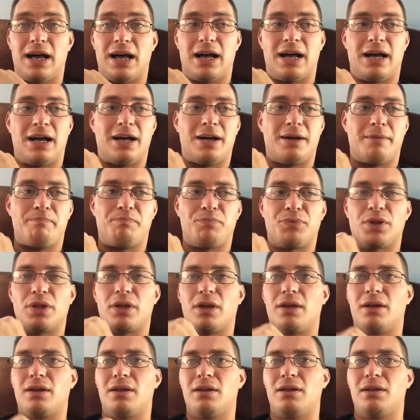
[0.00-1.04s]

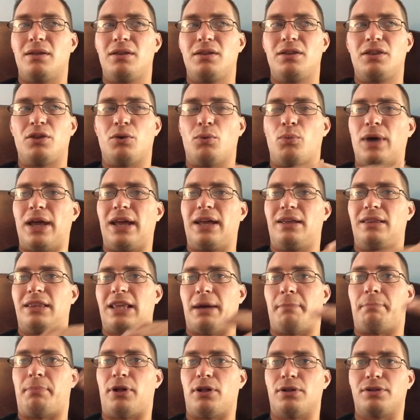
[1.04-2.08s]
the way
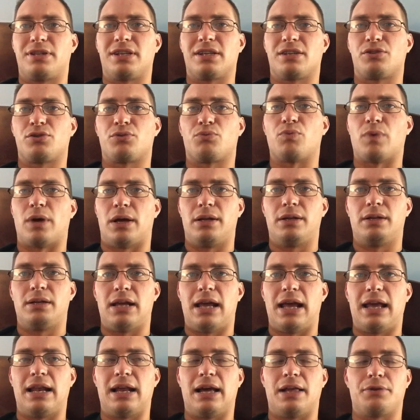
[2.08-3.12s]
that politics are run
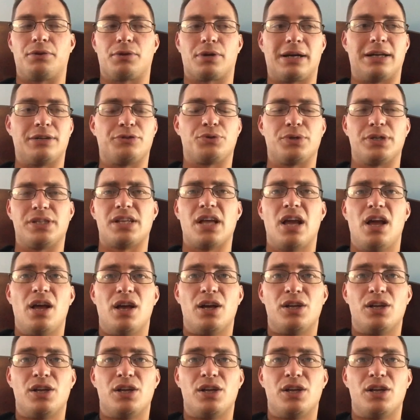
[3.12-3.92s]
in other countries.